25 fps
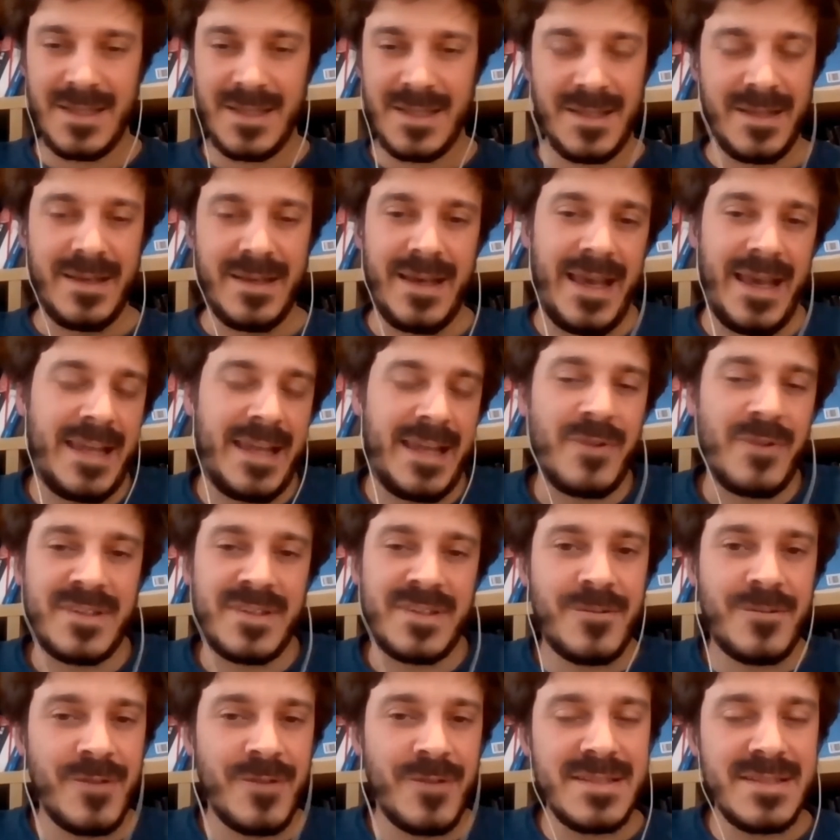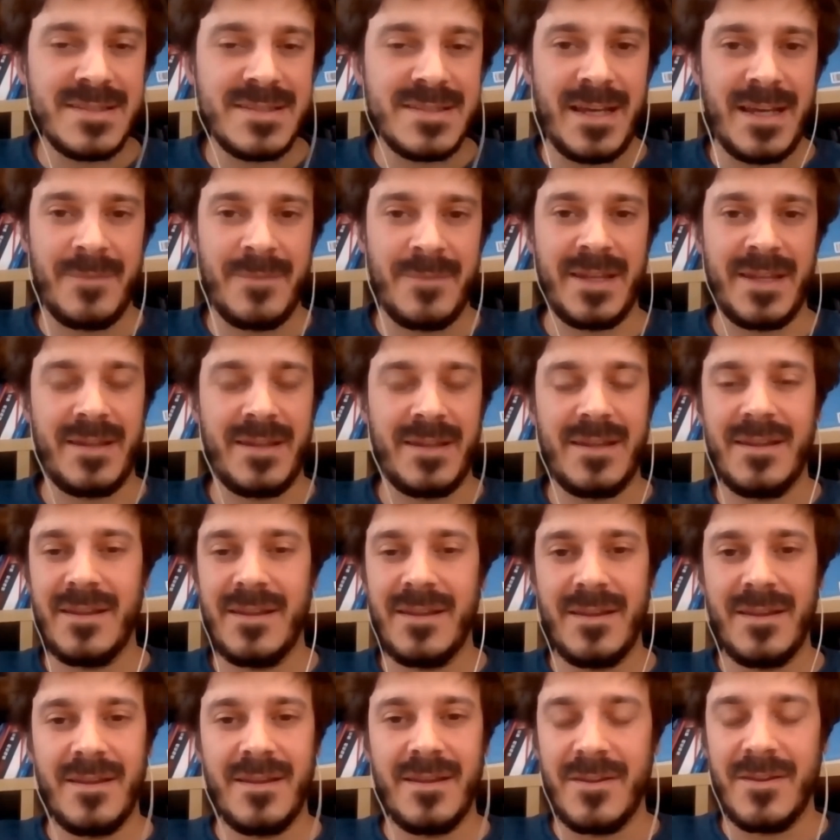it was crazy. I mean,
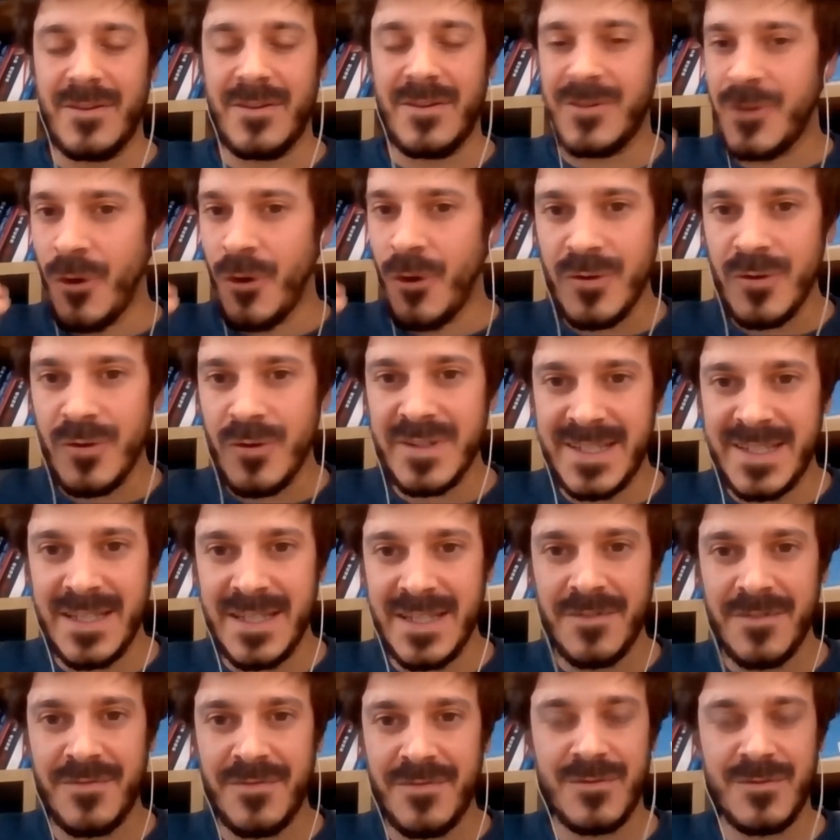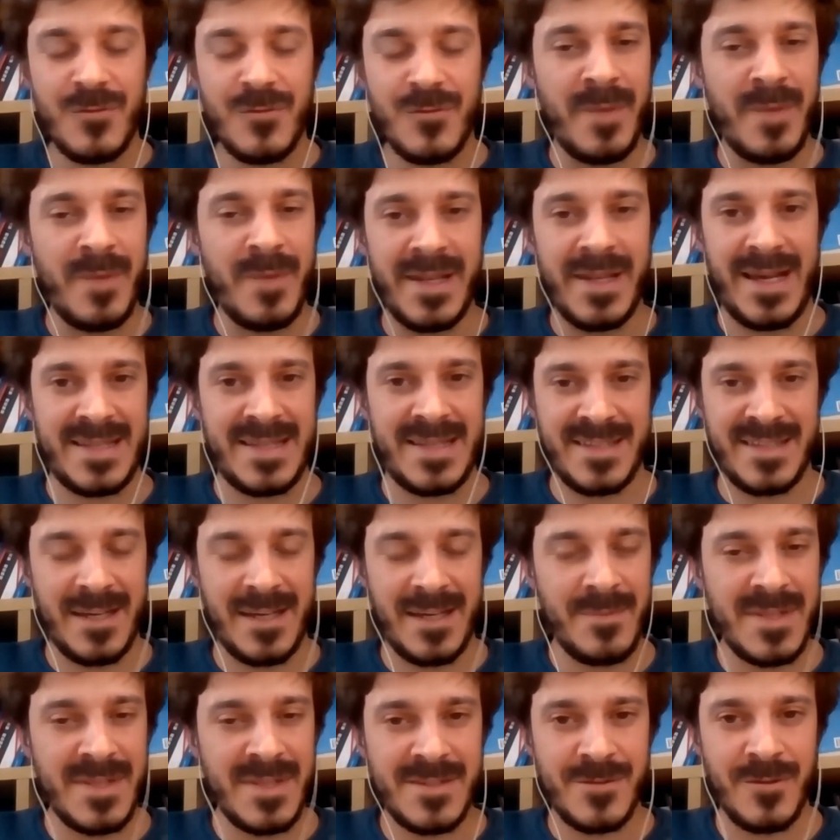don't give too many
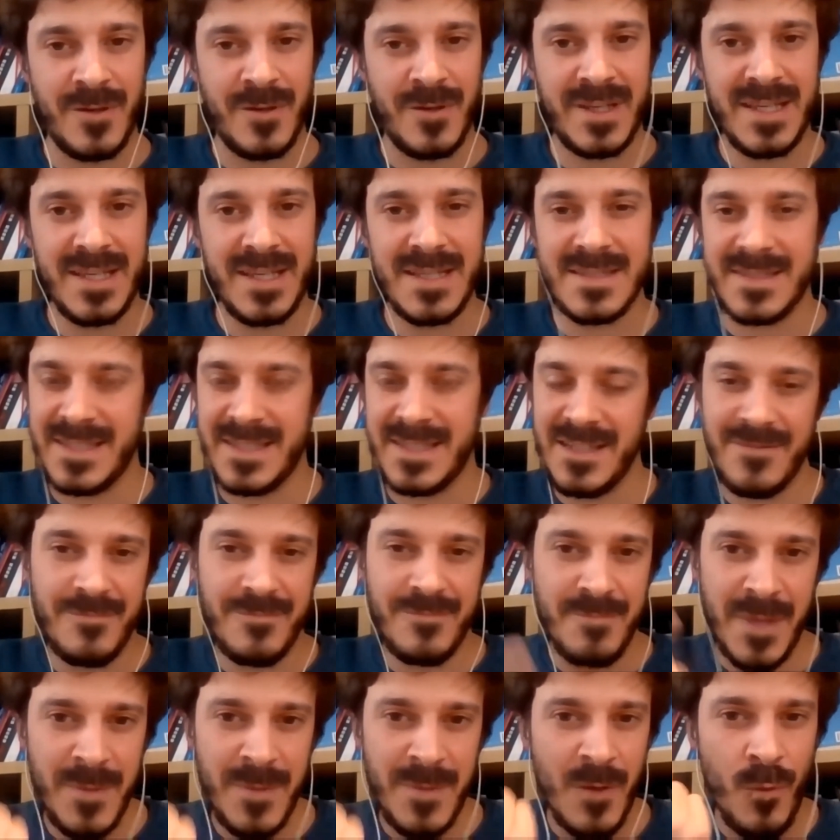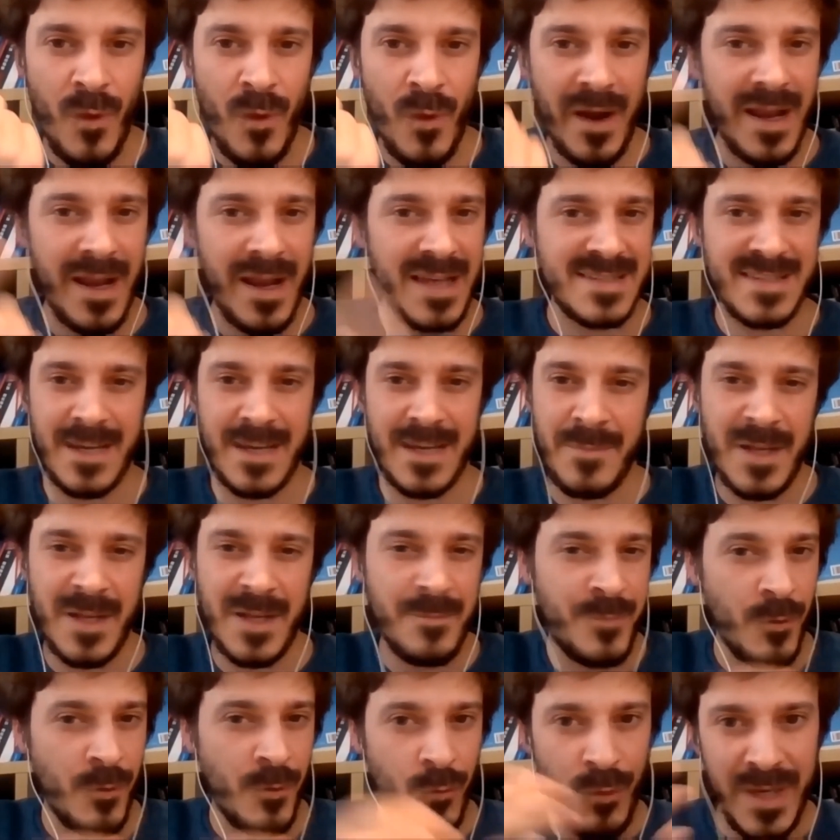assignments to your kids. Give maybe 1 assignment
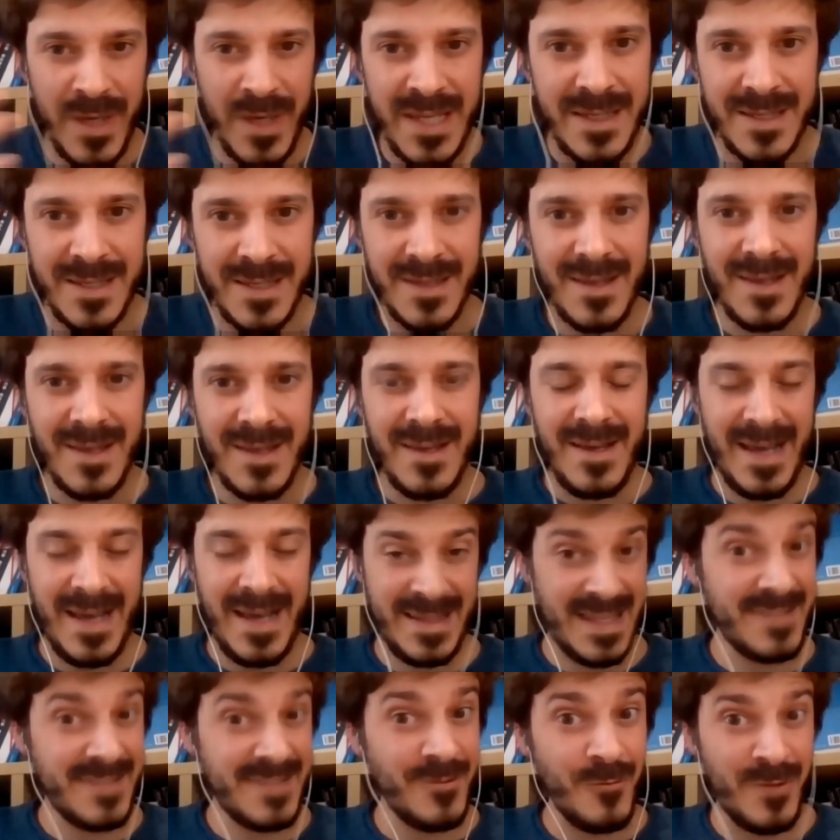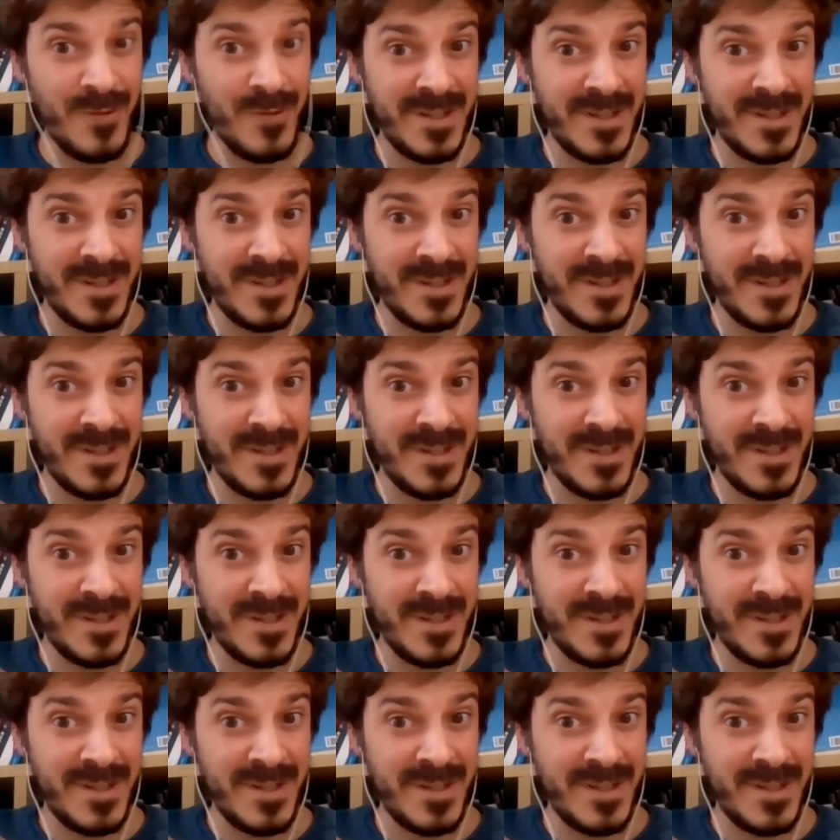per week, and that's already a